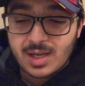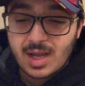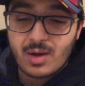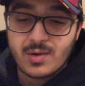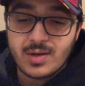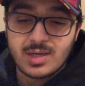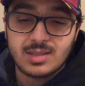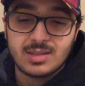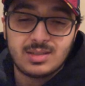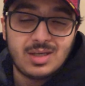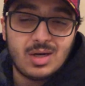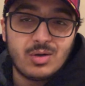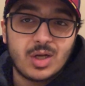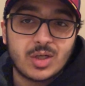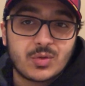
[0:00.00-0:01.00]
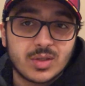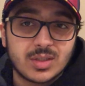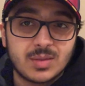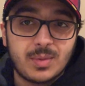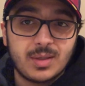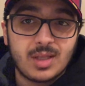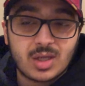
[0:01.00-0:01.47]
how he's, you know, not
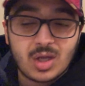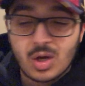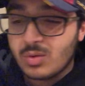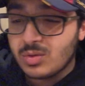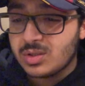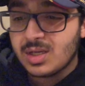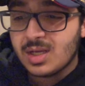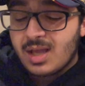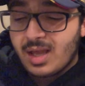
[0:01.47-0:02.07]
trusted by the coach,